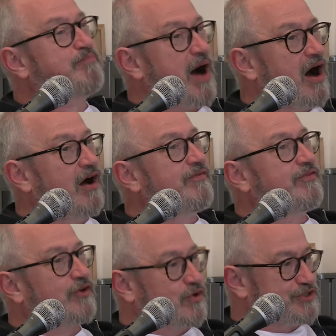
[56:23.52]
but
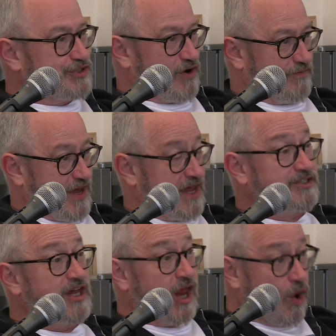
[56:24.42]
the good side of it
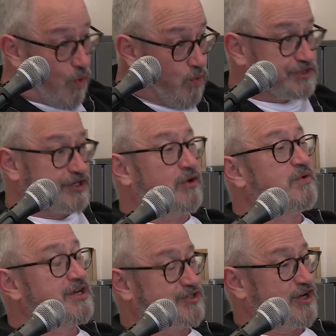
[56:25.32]
is
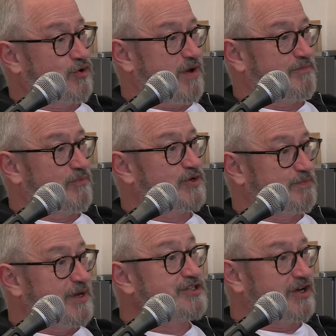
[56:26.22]
also is the equipment,
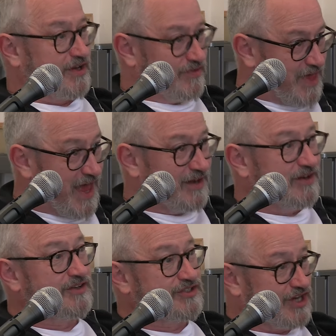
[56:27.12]
which means I can
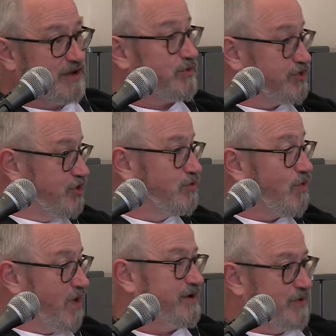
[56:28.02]
then sit with you
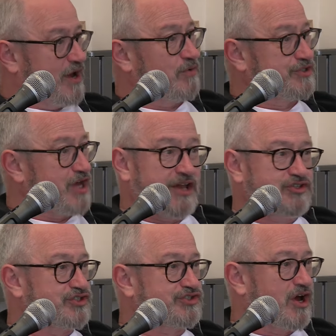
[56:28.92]
or anyone else
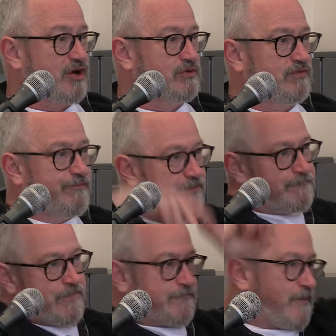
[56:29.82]
and just go
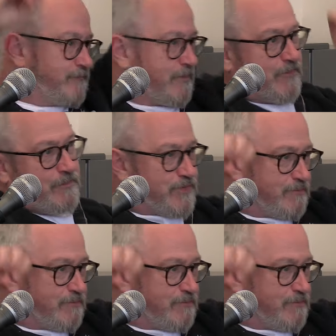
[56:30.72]
vum, vum, vum, vum, vum,